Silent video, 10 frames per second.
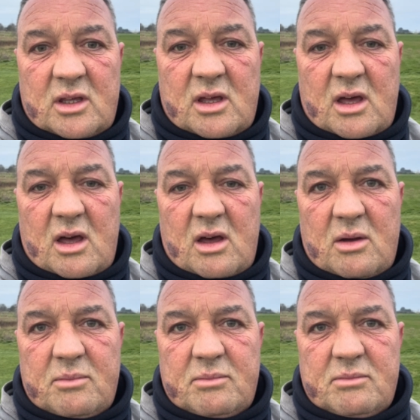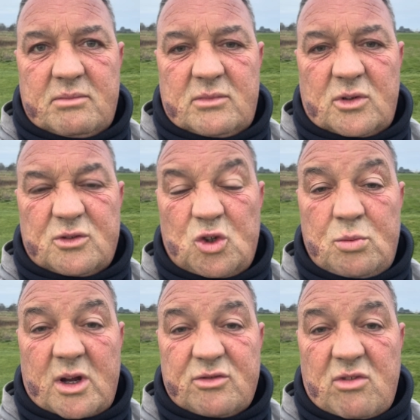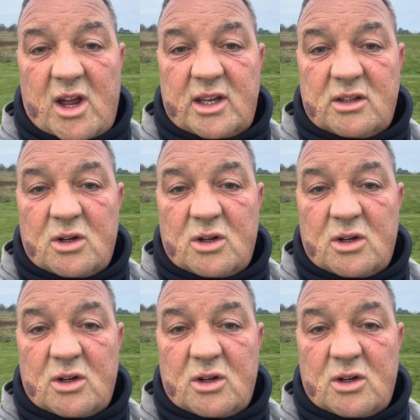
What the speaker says: Not too much rain.